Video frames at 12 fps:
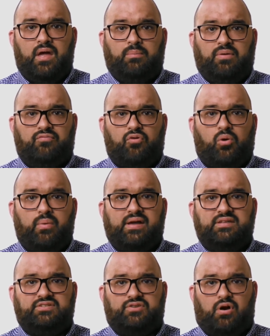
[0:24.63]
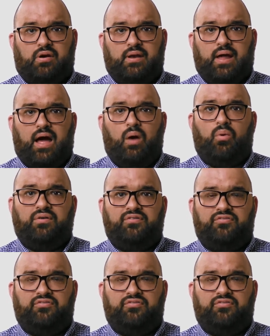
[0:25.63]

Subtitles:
Before we get started, I want to